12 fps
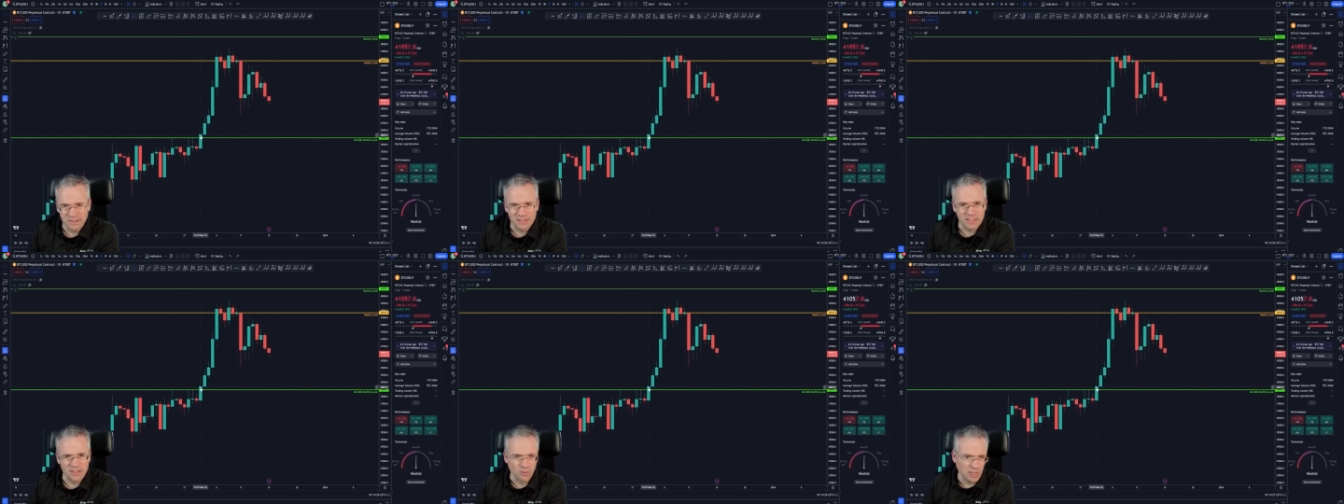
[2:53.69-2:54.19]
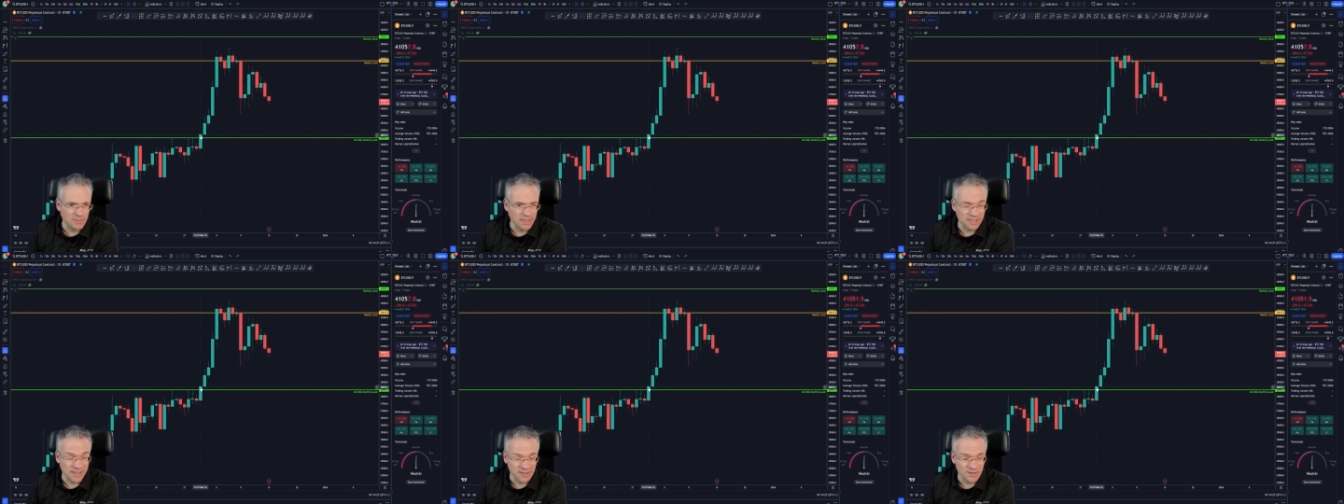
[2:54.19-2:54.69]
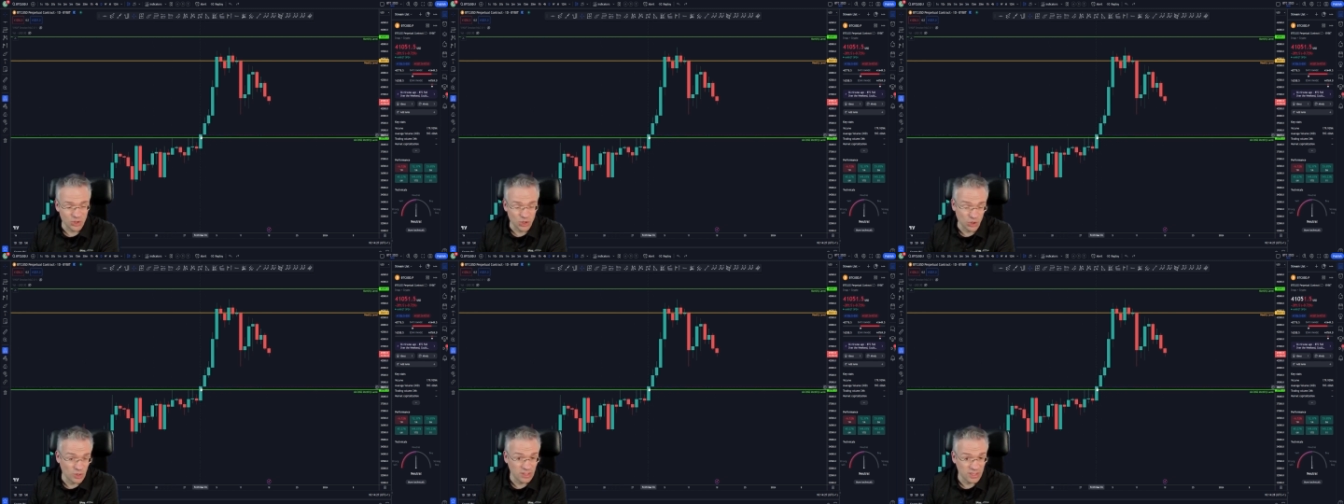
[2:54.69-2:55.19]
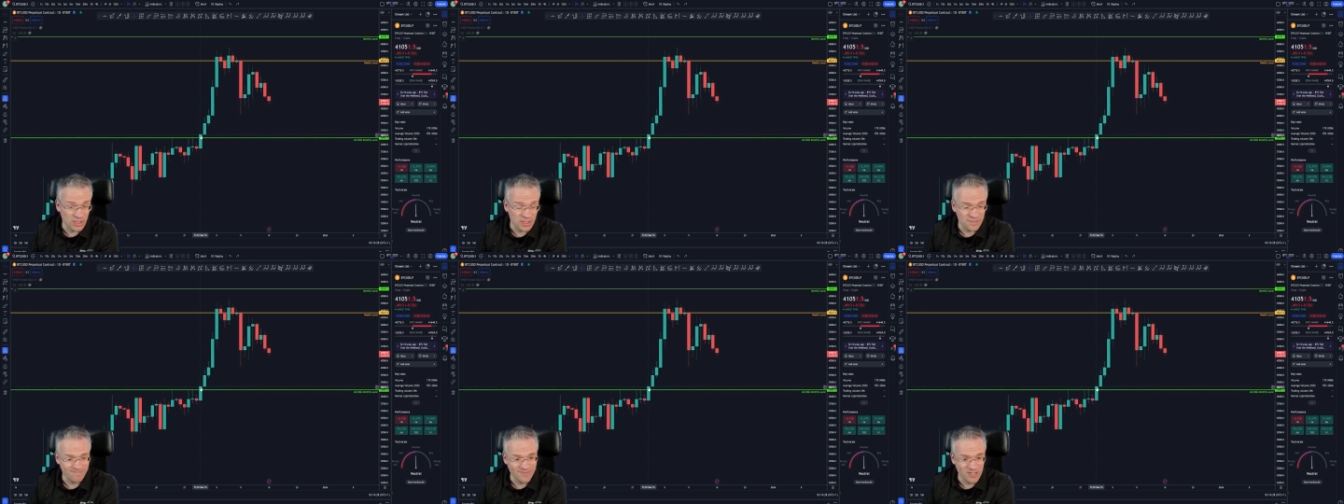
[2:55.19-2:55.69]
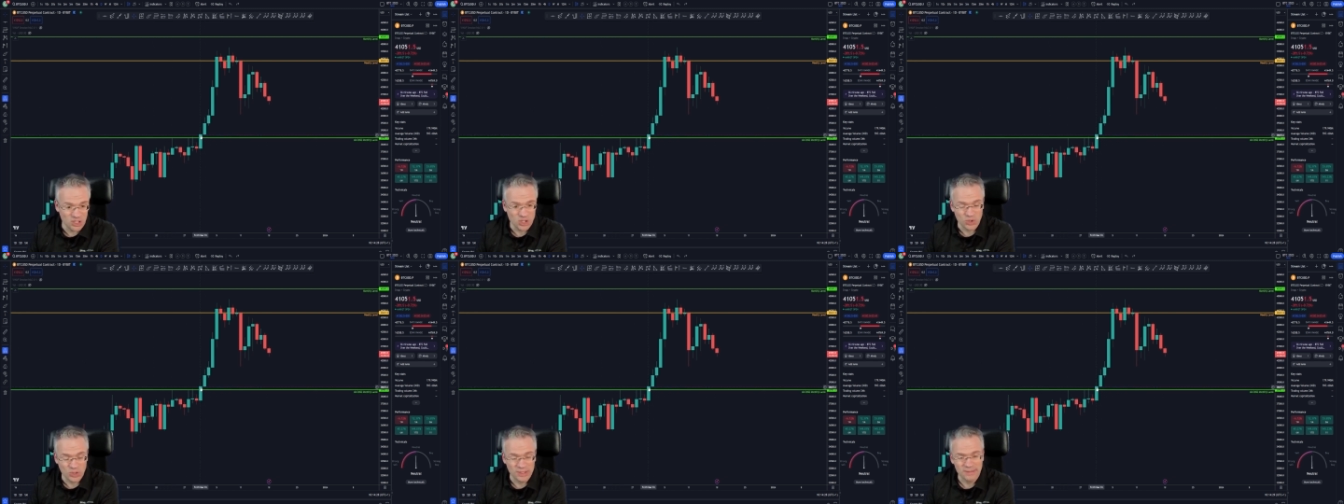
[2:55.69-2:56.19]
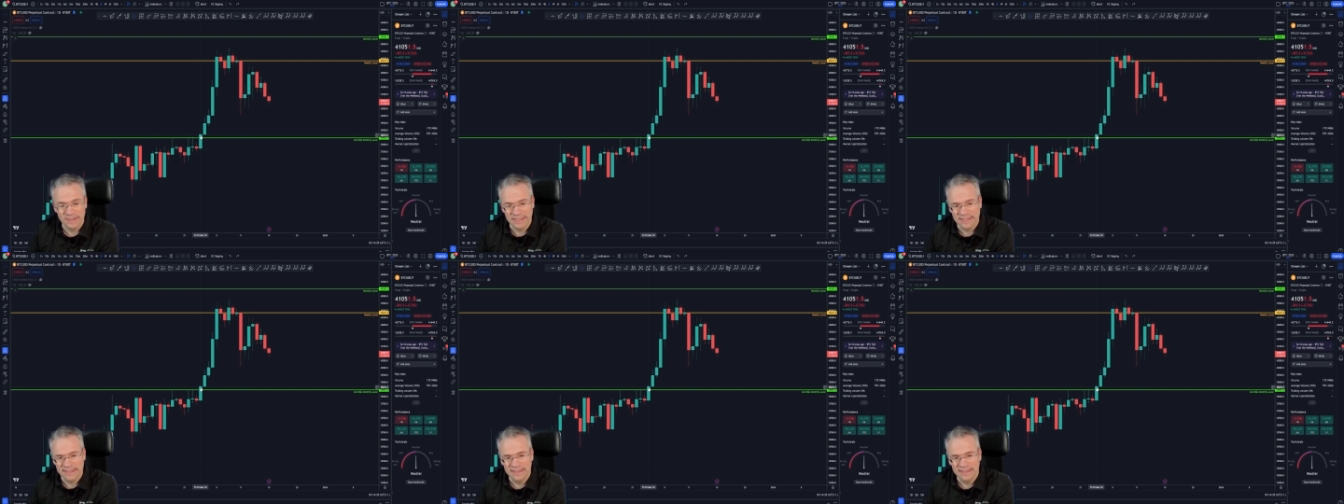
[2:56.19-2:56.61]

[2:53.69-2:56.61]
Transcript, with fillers: does it really make sense to short this? I'm not sure. Yeah